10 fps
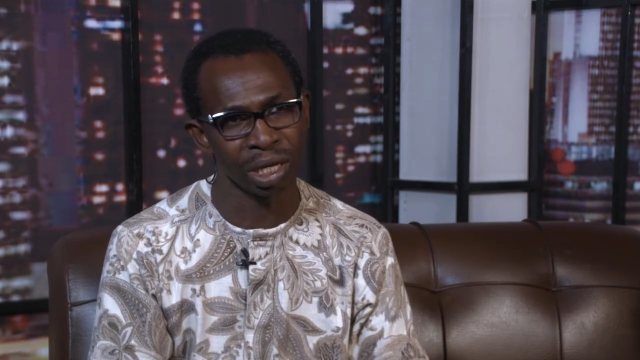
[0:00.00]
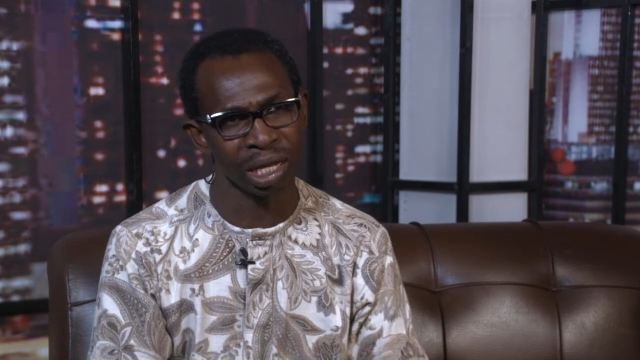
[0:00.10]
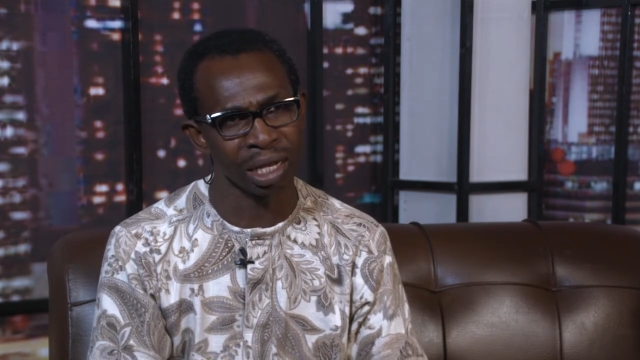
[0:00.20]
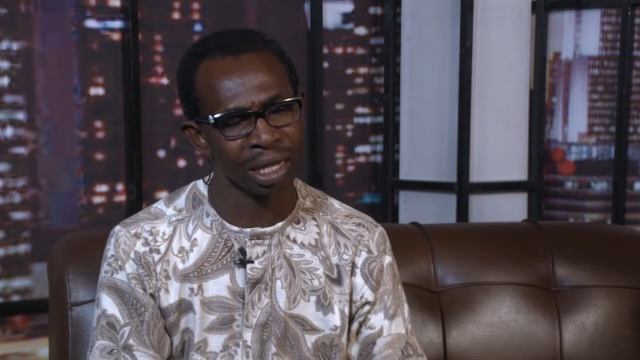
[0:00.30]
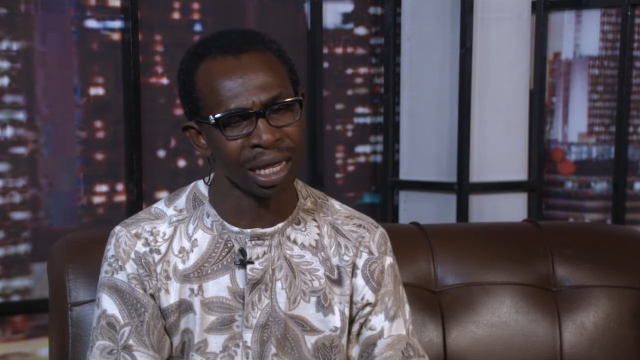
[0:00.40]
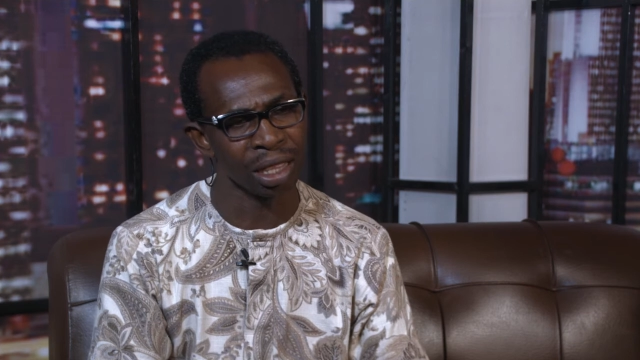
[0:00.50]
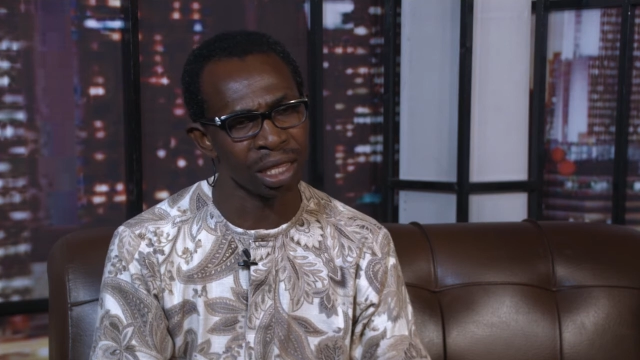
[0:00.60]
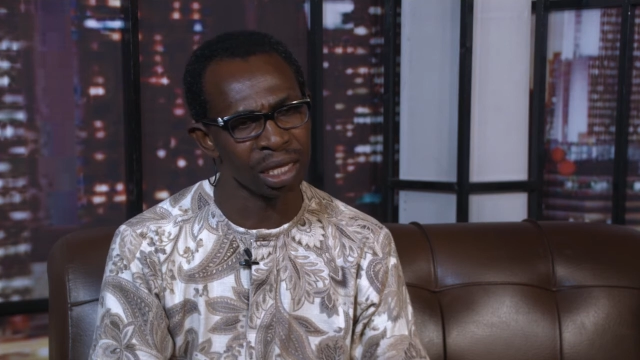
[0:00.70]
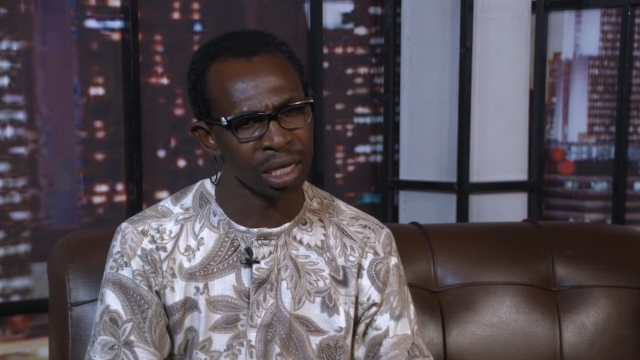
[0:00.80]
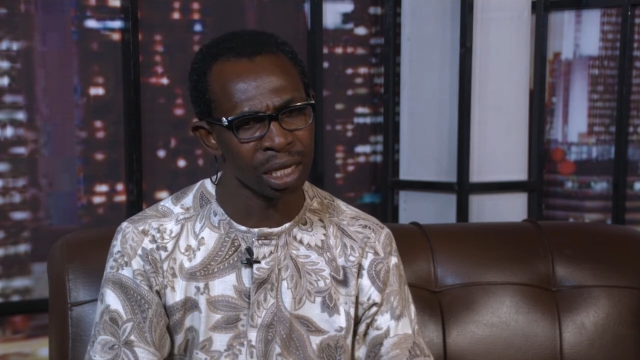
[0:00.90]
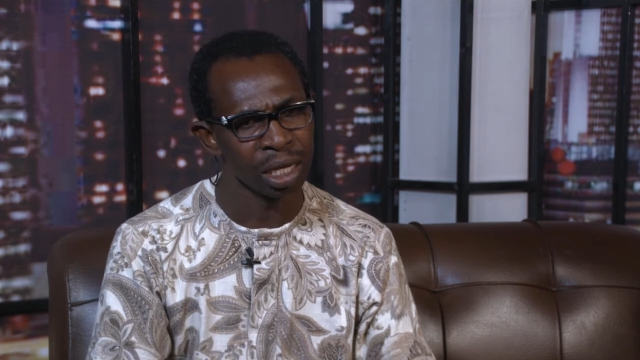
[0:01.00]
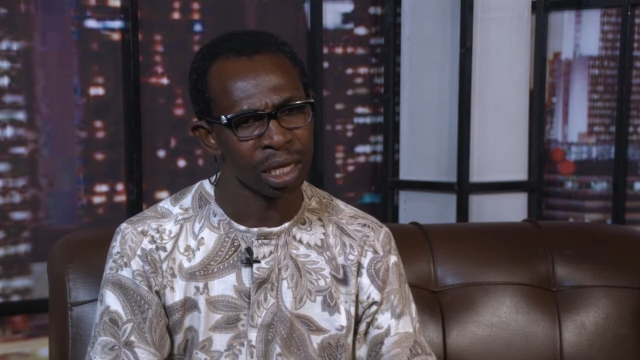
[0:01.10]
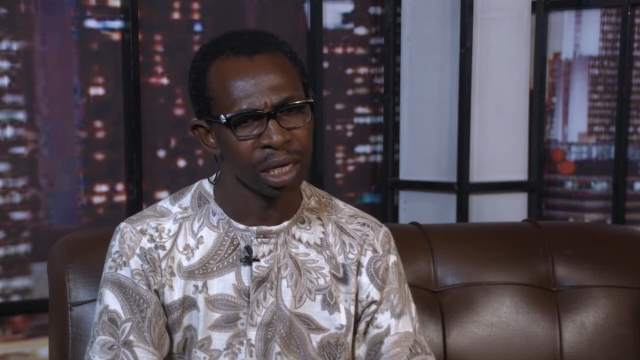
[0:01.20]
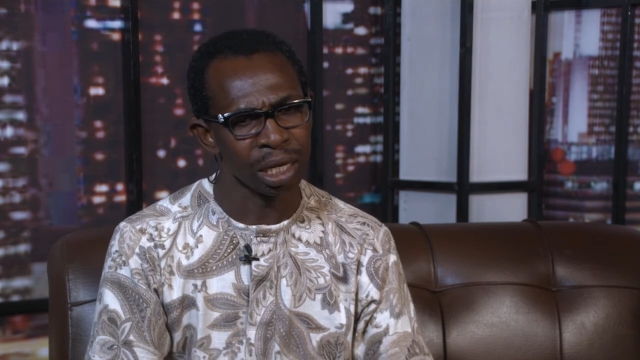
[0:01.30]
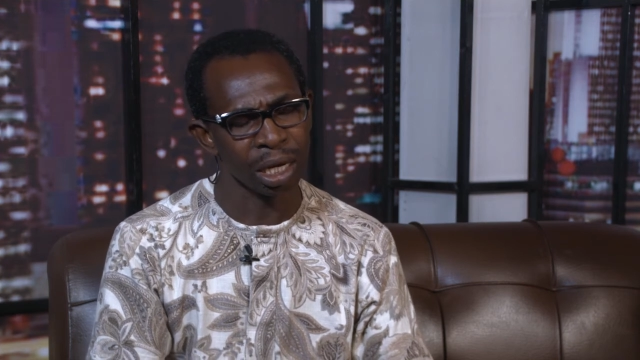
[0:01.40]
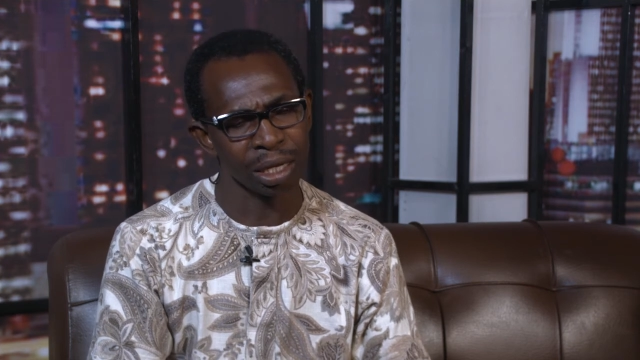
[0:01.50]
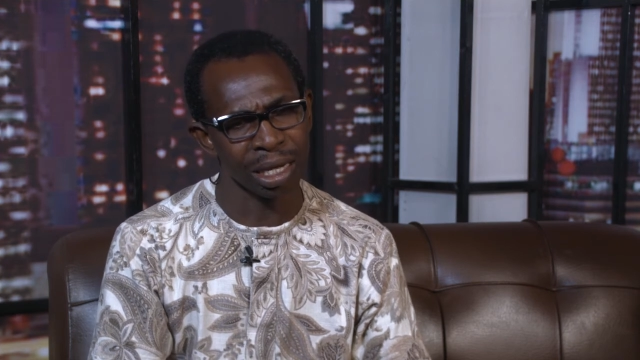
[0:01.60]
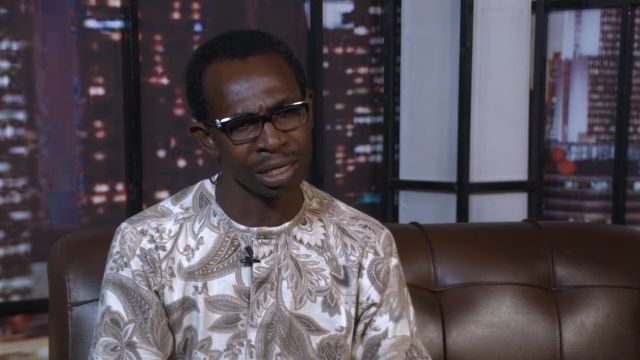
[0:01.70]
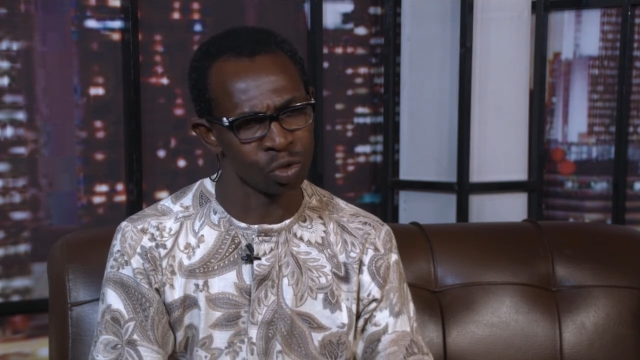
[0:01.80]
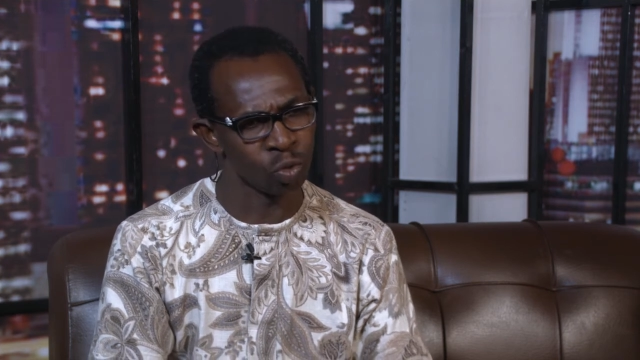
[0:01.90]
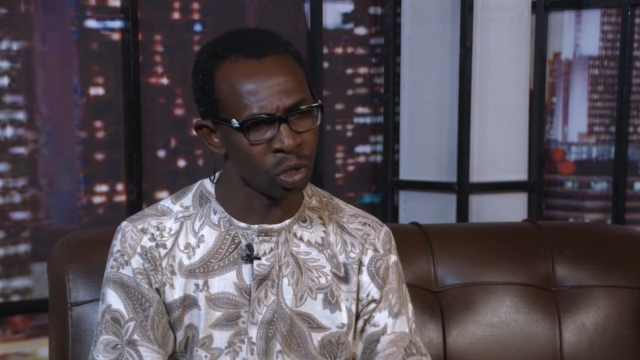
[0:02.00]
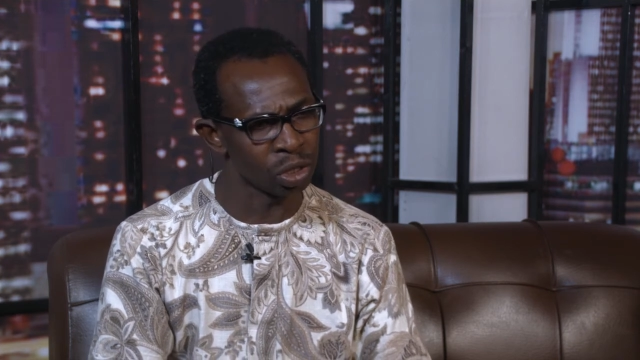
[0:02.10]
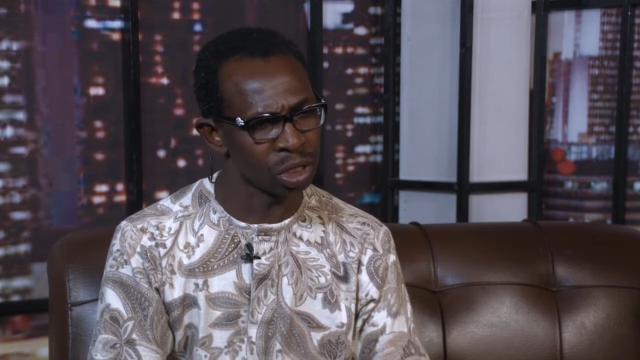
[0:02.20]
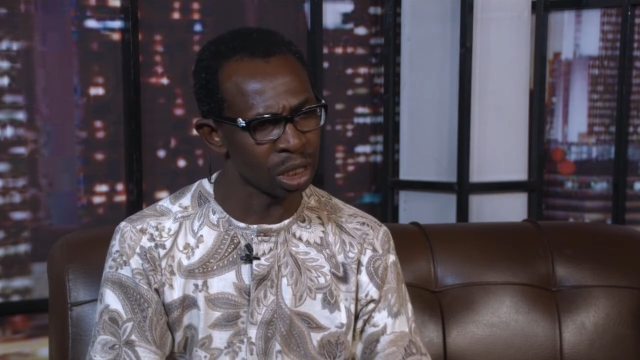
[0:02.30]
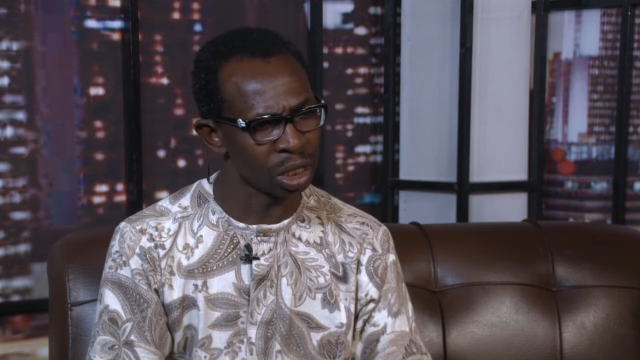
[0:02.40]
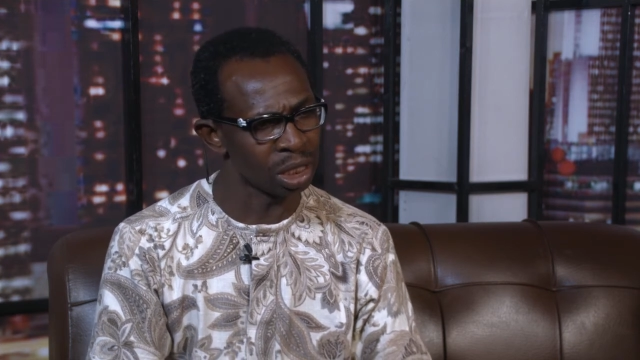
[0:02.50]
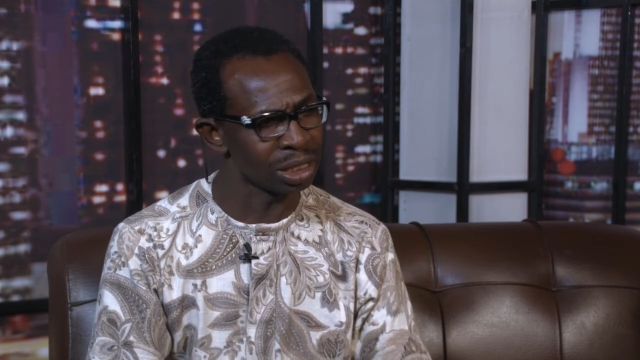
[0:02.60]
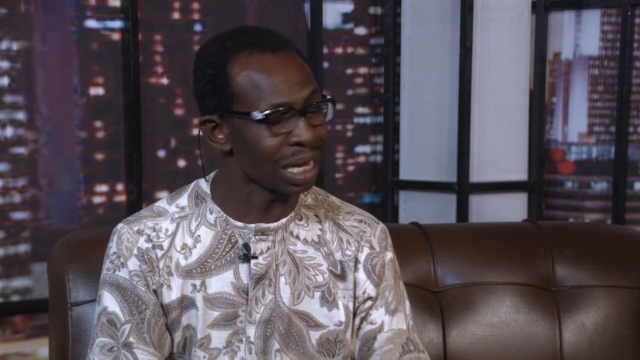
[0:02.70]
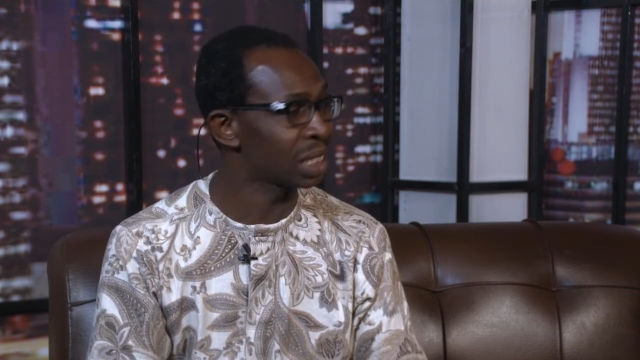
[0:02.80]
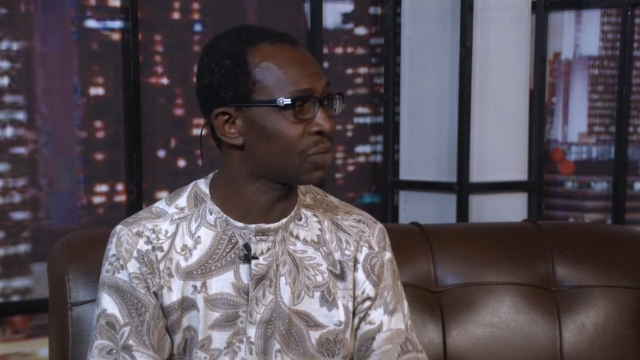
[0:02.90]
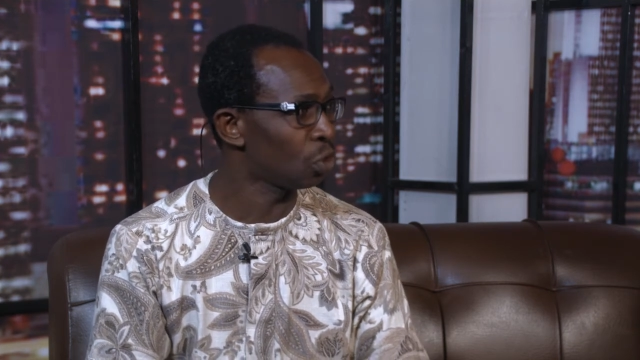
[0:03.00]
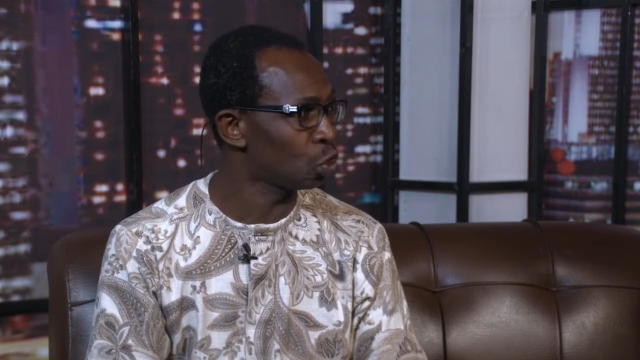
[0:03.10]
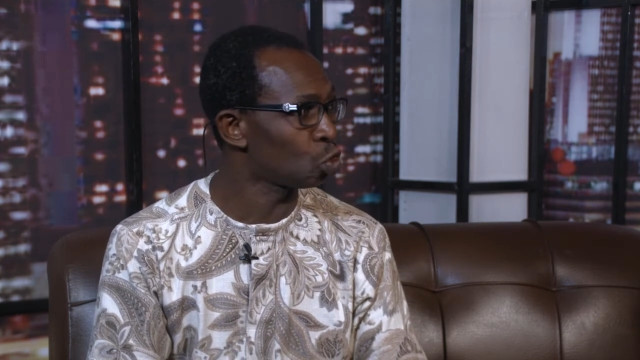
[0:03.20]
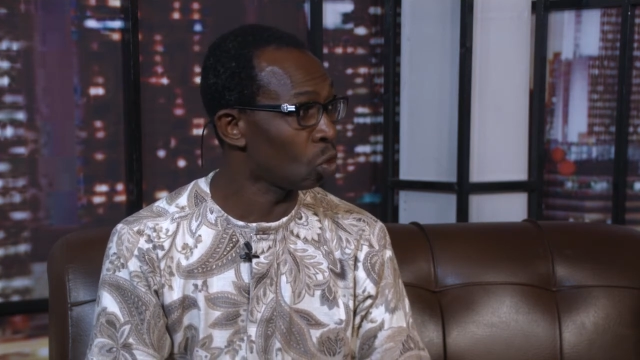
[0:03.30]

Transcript: And I think that's what the task force do.